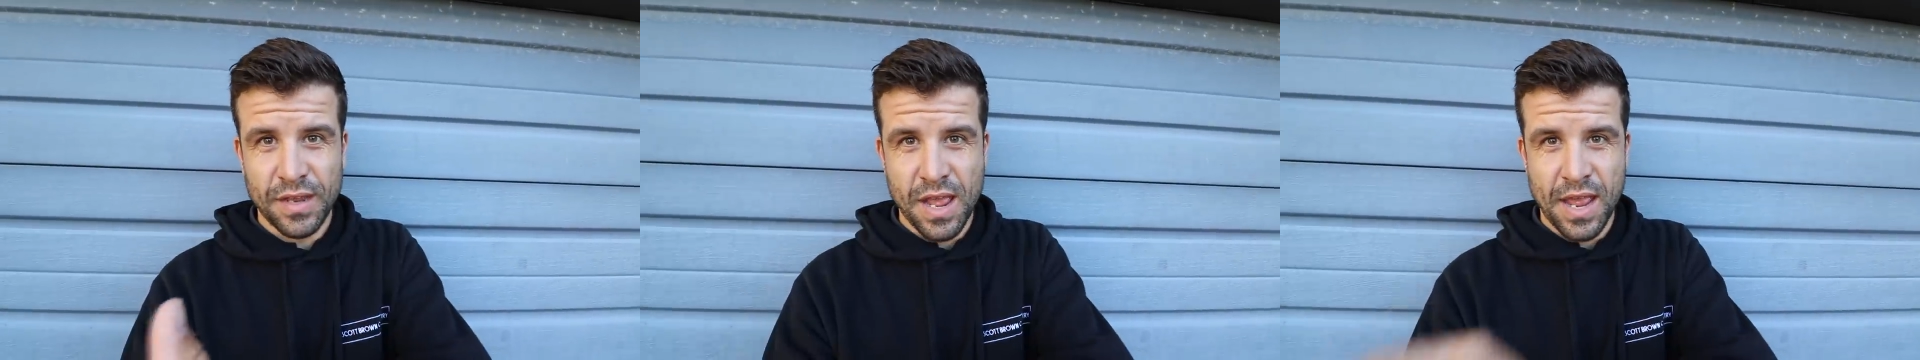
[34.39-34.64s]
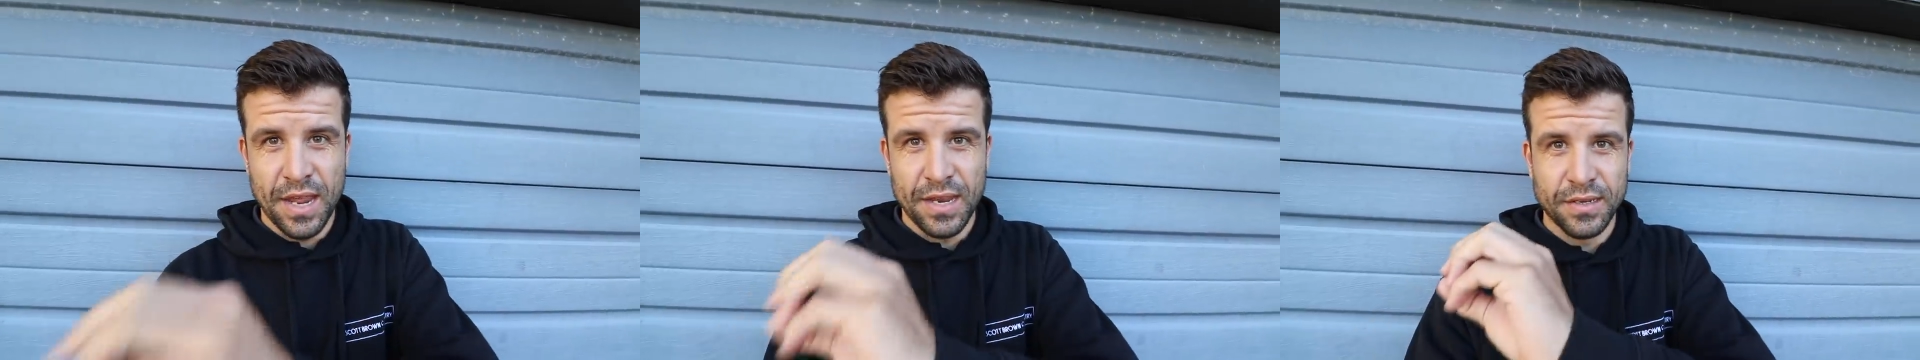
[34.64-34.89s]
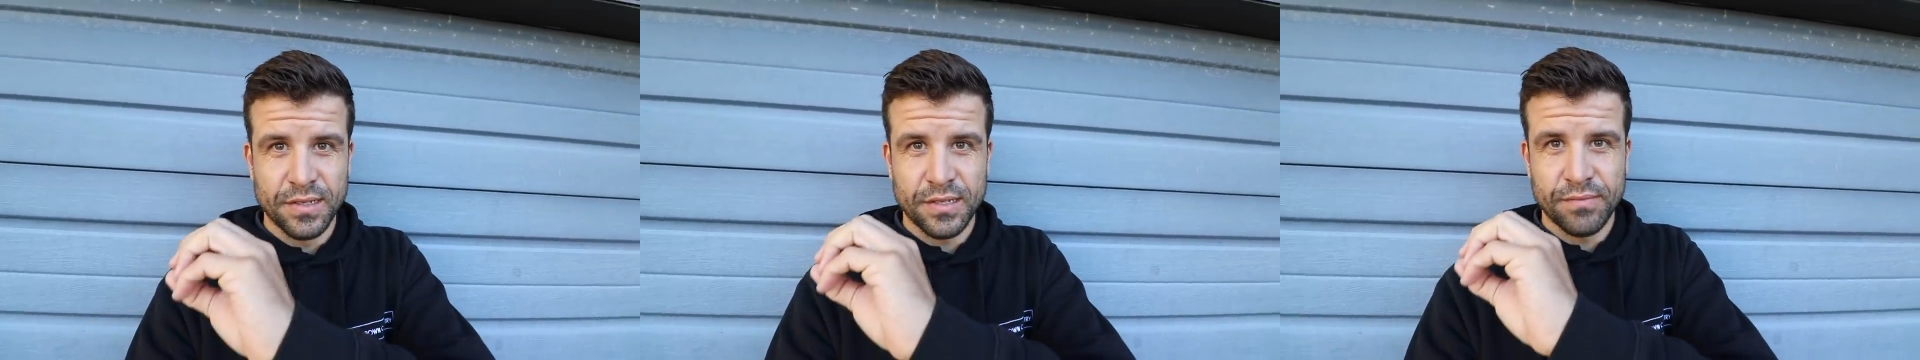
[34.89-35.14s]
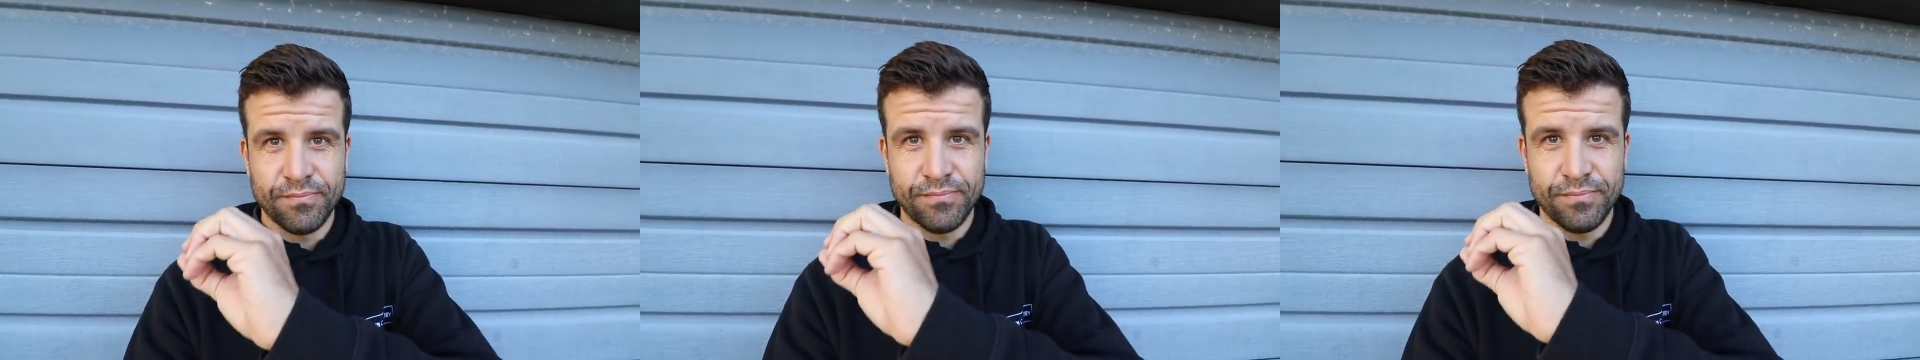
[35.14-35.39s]
and
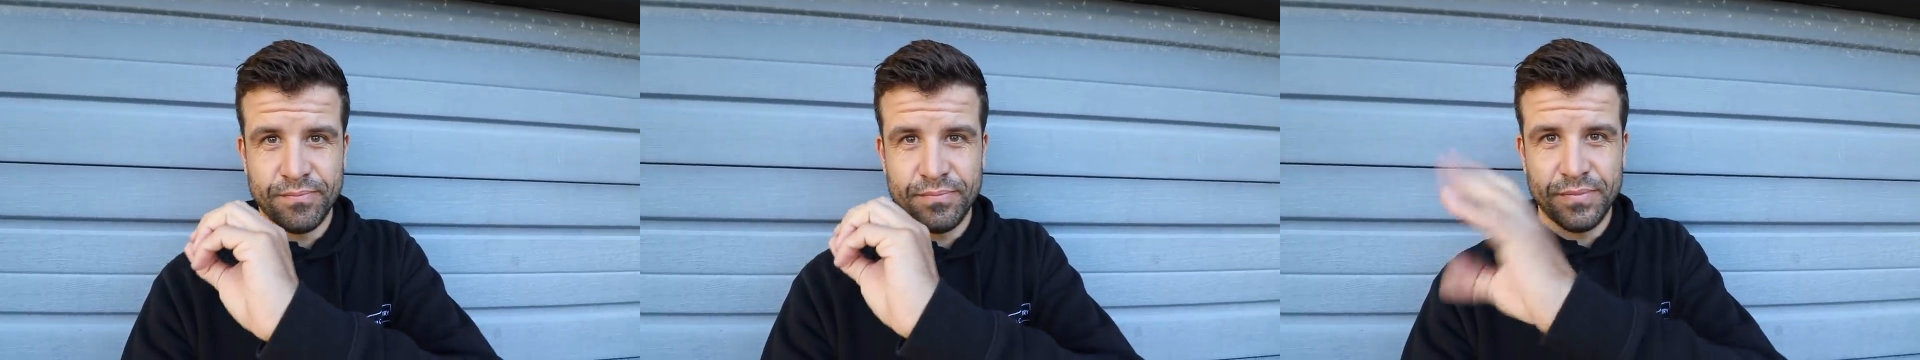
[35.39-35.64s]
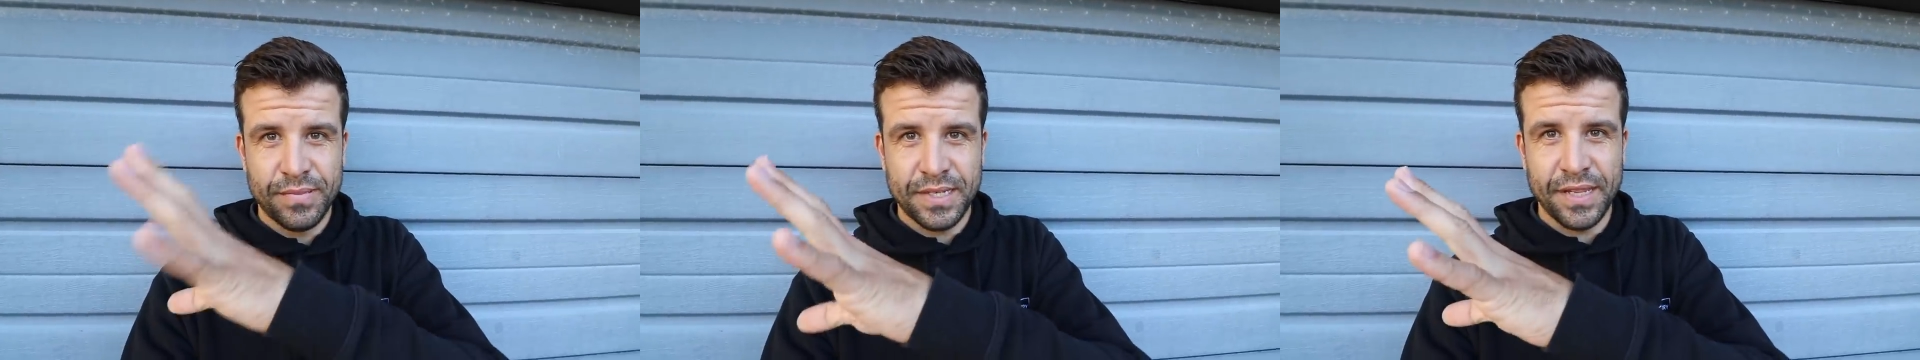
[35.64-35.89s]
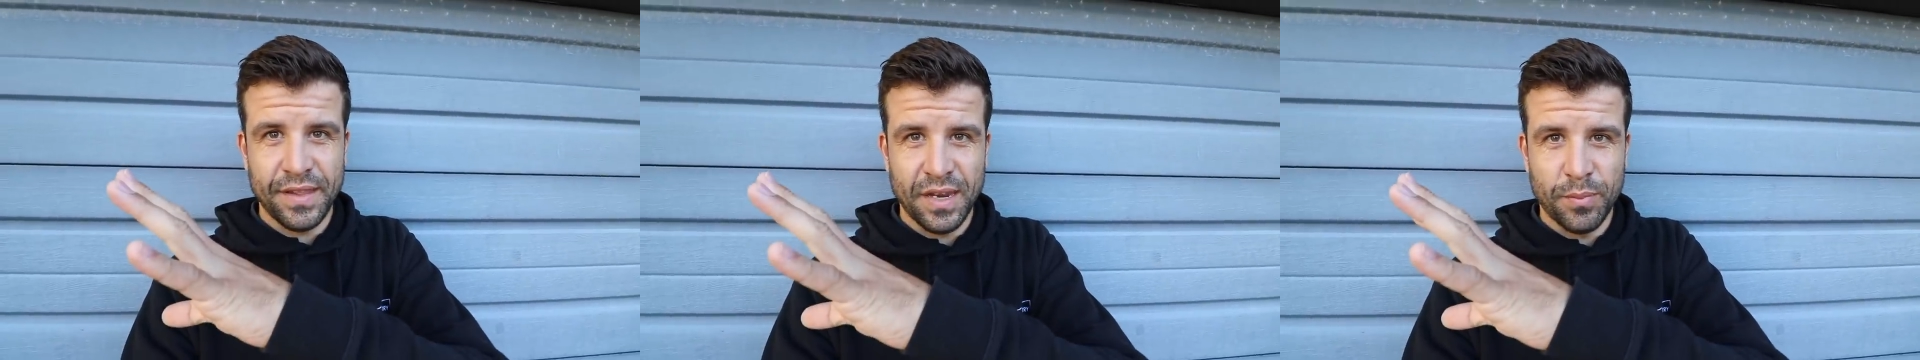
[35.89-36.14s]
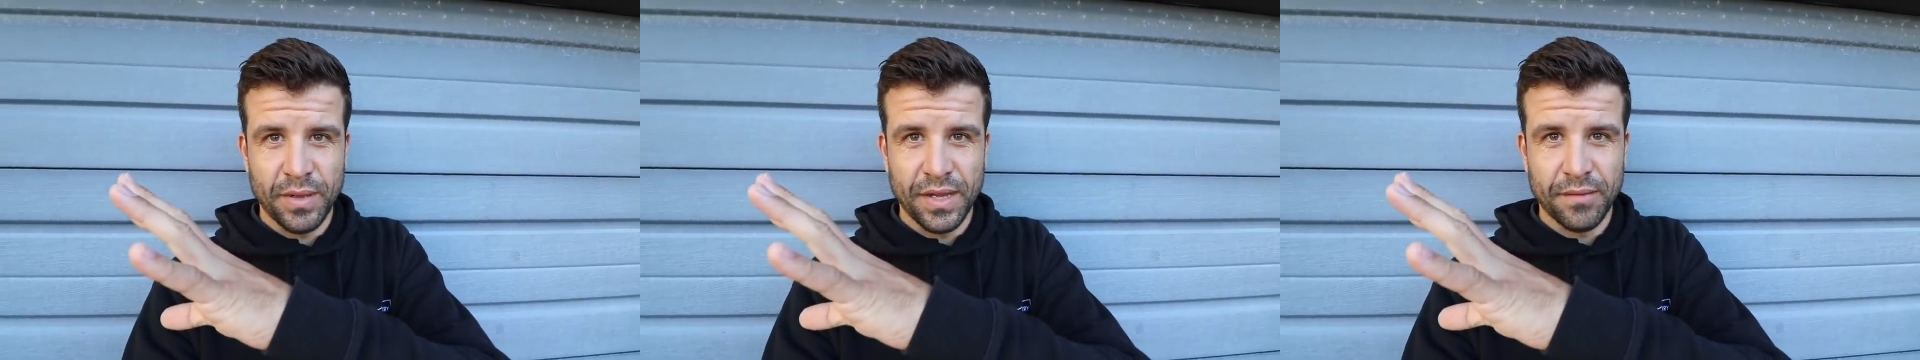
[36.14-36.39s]
tear that
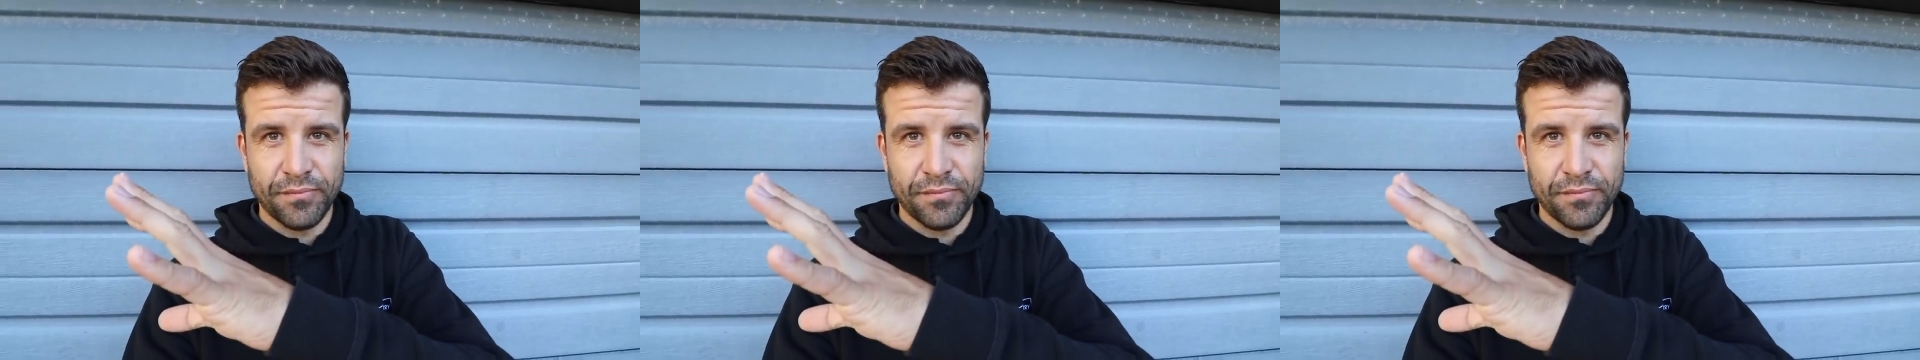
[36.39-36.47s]
apart.